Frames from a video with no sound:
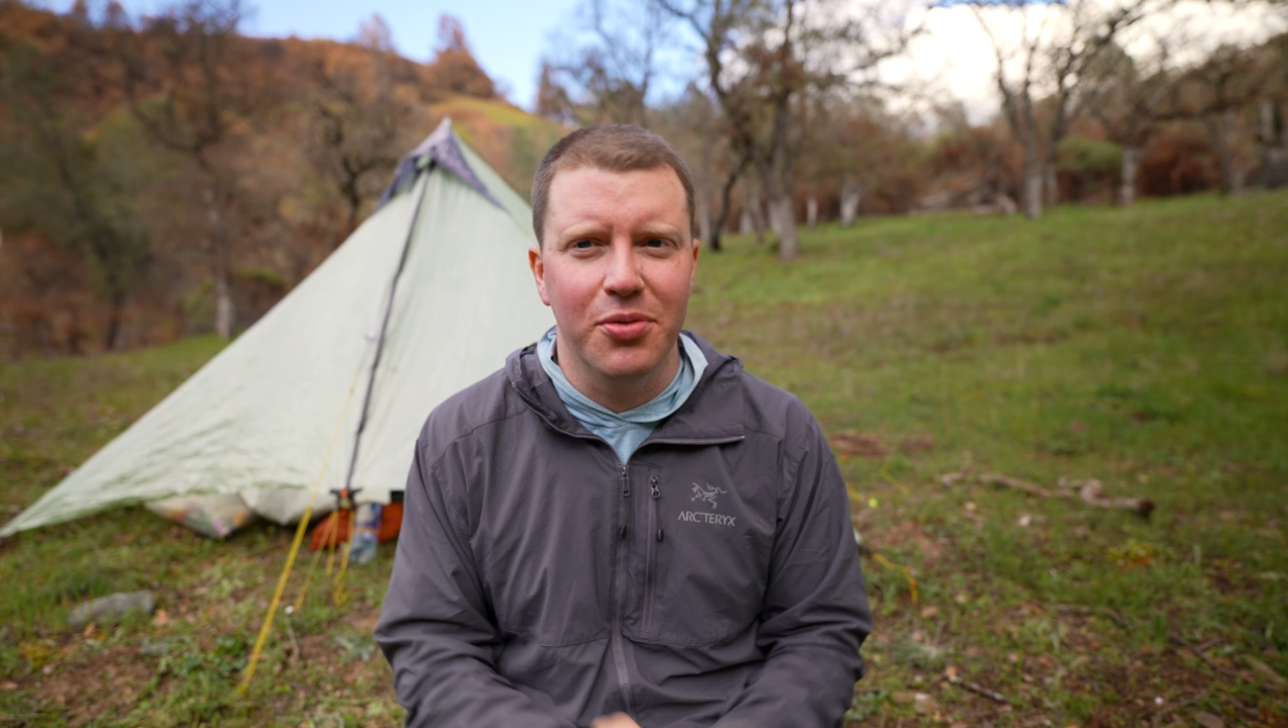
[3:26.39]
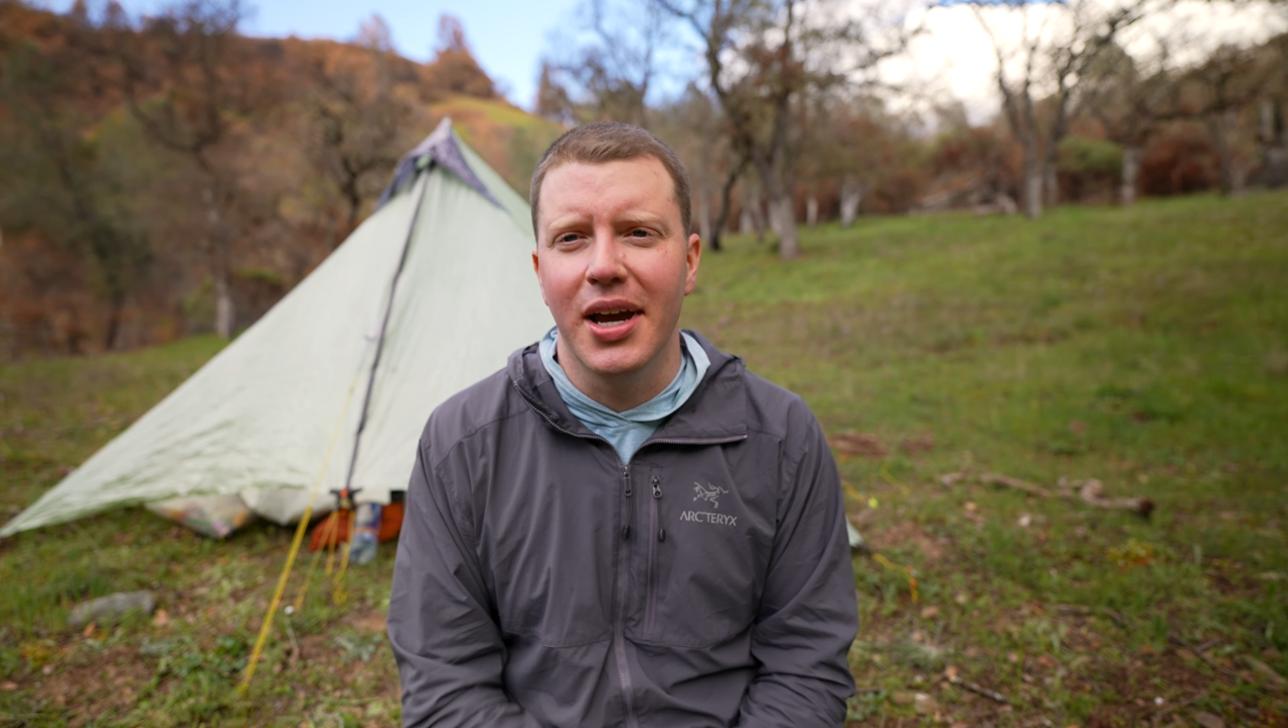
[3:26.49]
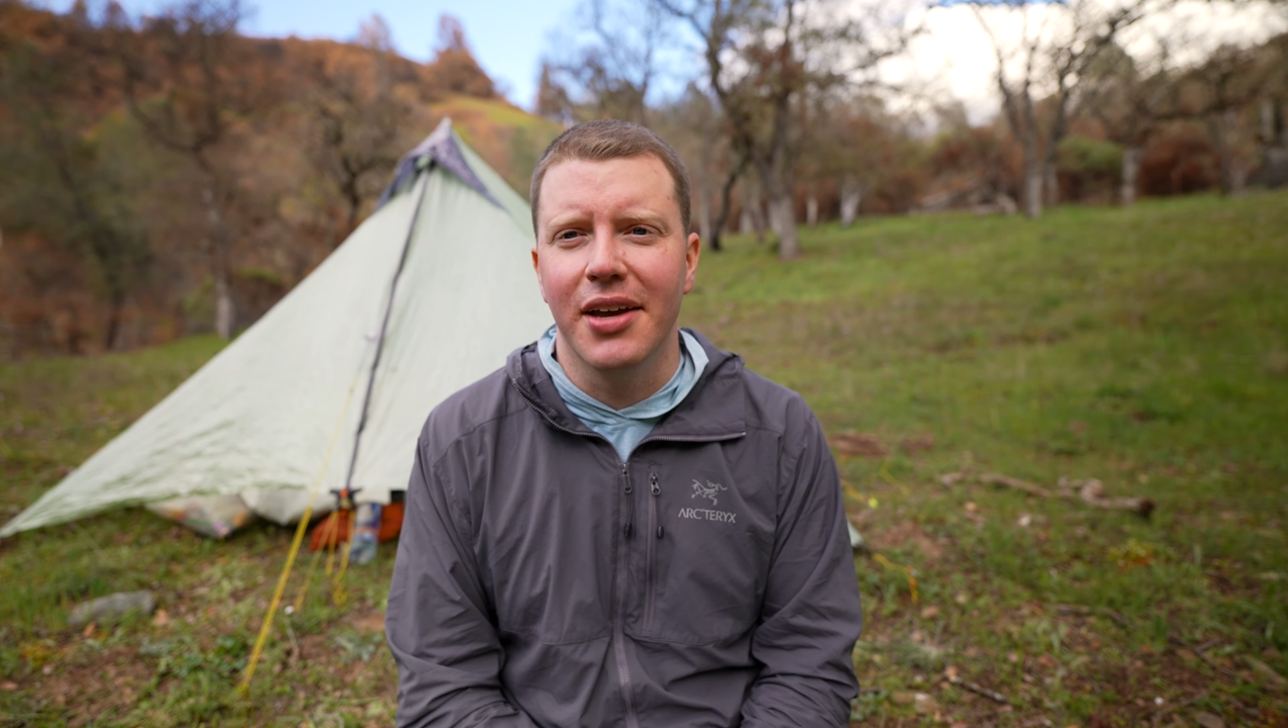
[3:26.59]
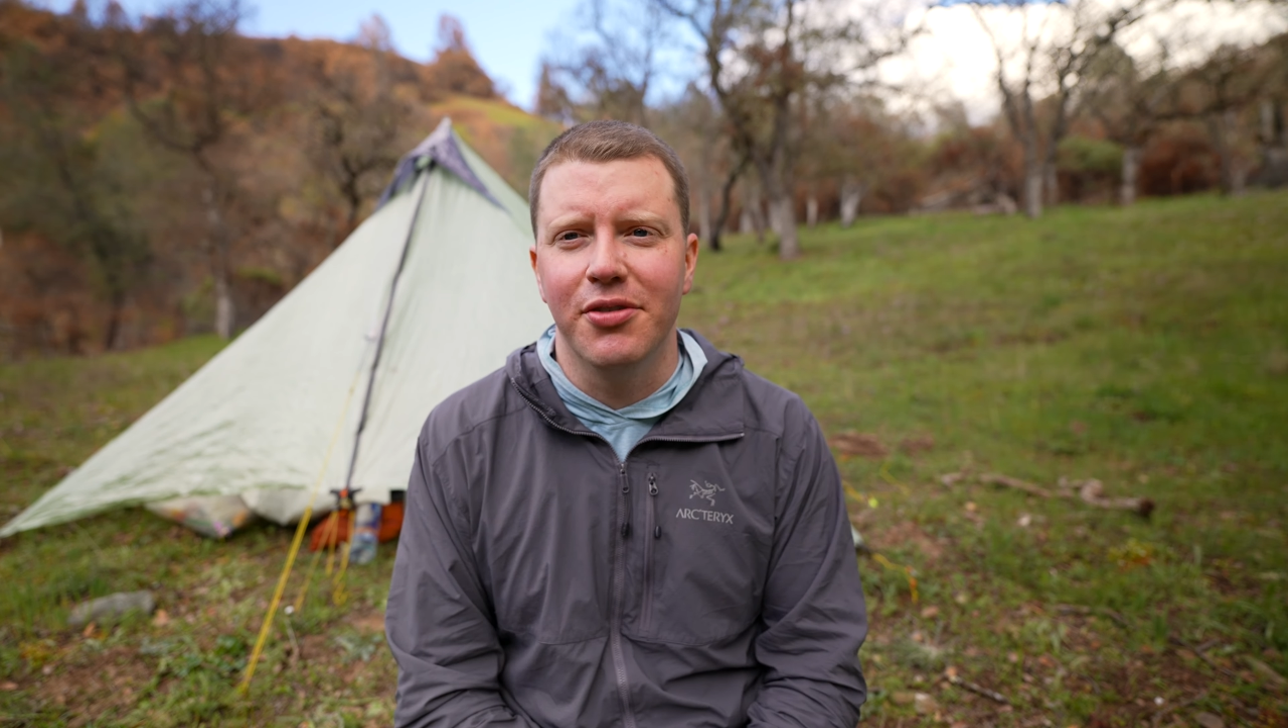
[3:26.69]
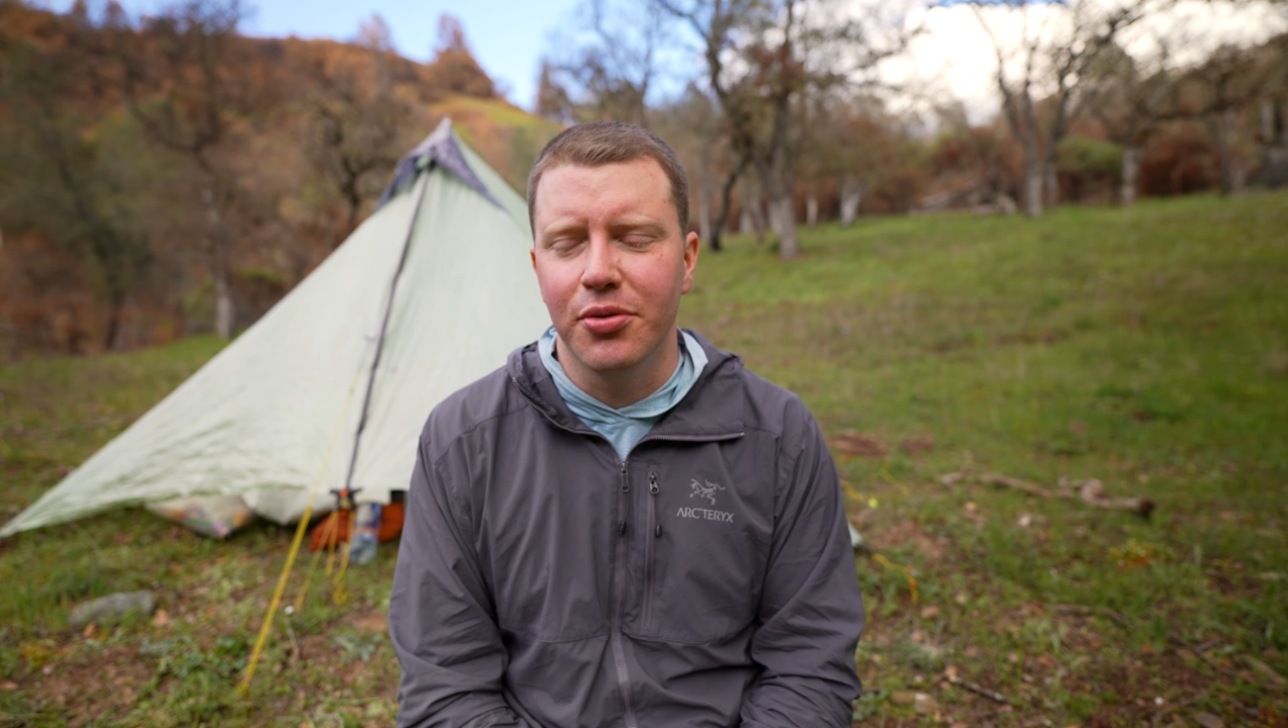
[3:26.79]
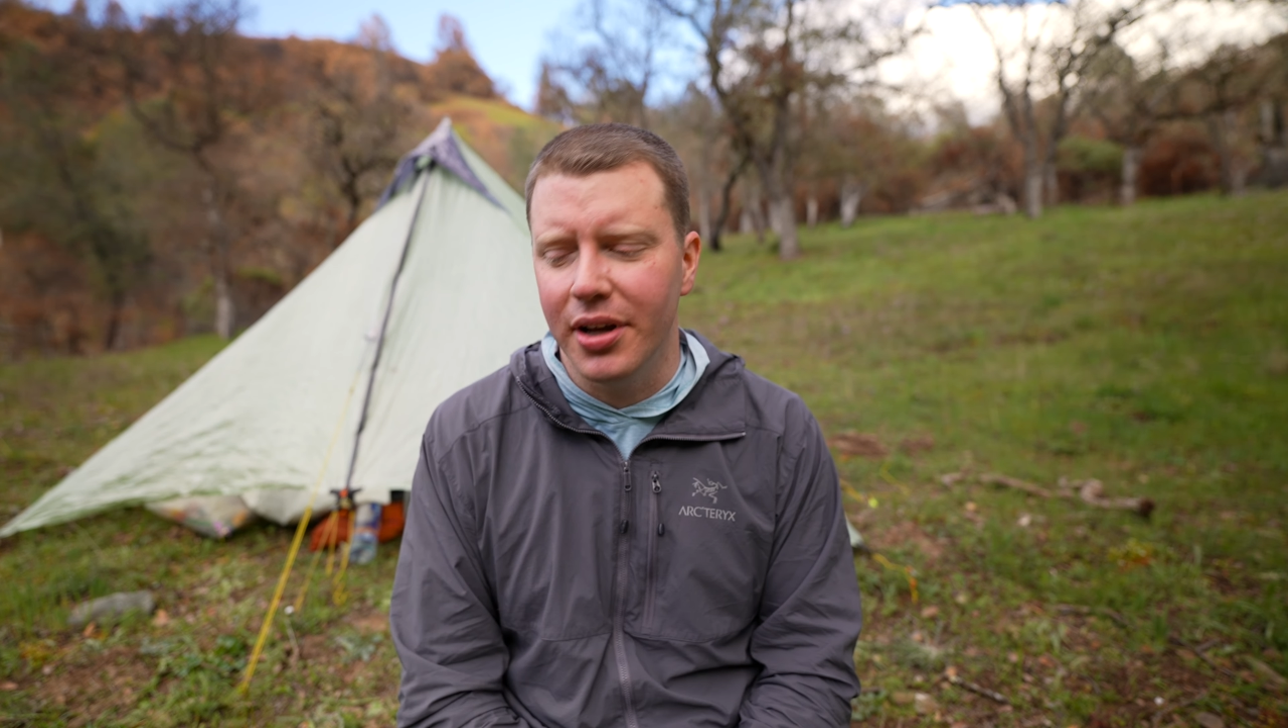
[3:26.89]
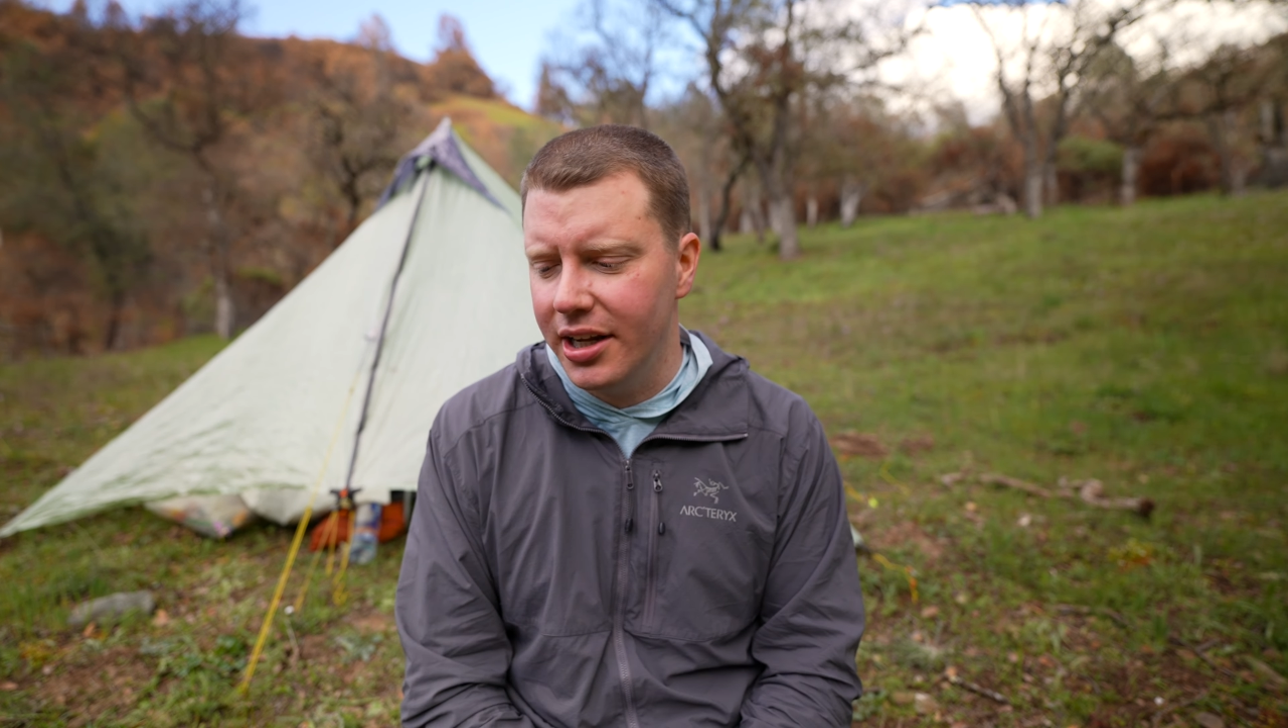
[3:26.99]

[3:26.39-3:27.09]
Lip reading: way if you run